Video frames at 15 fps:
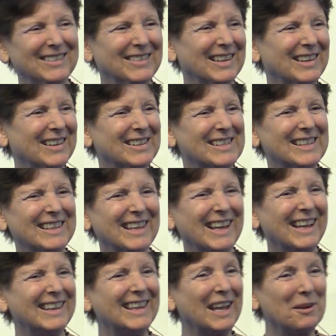because in the
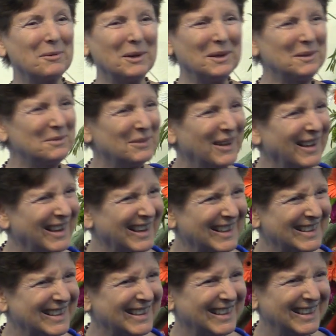end they will
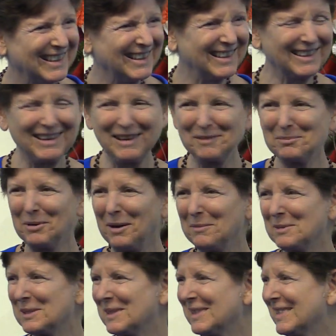find. God
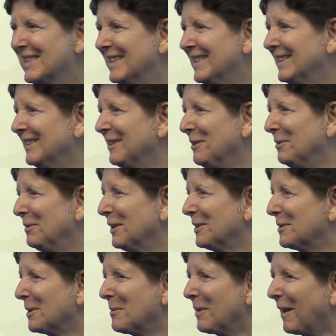promises it. The little fig
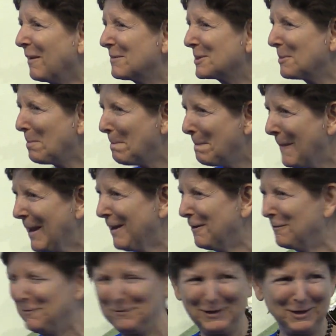tree becomes a
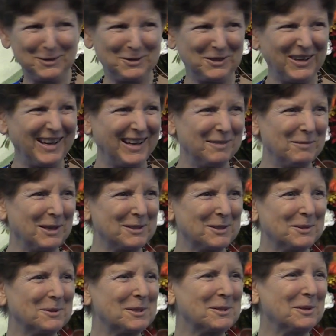big fig tree, and
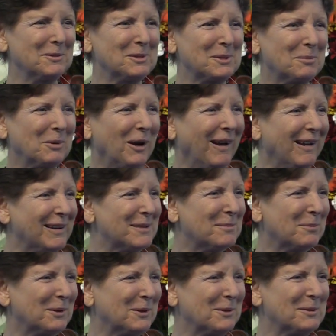much to its own surprise
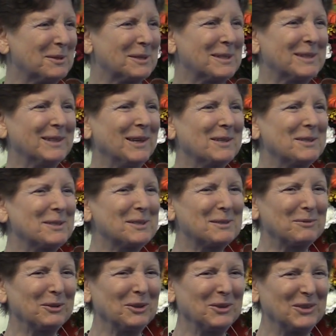produces luscious
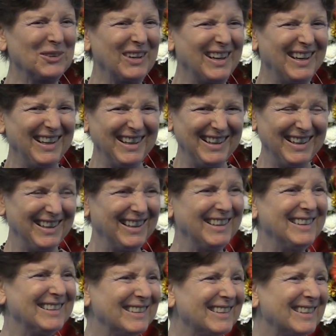fruit.
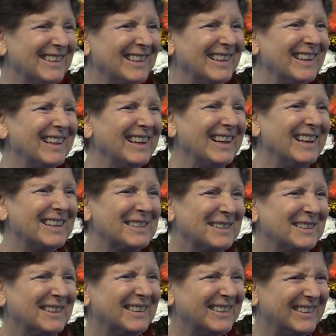
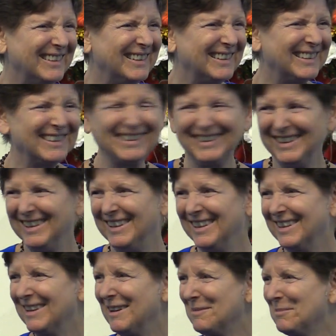Us too.
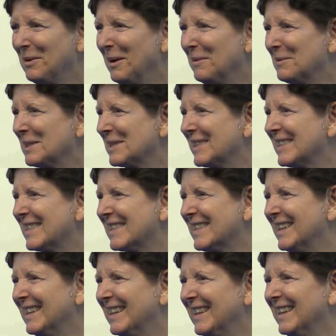God promises.
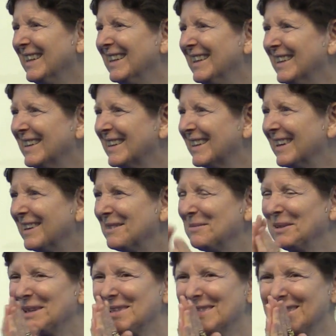God
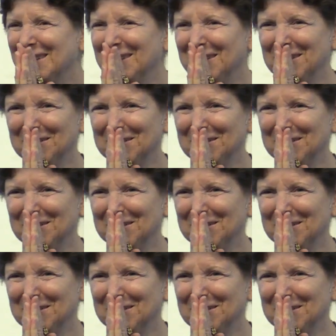bless you.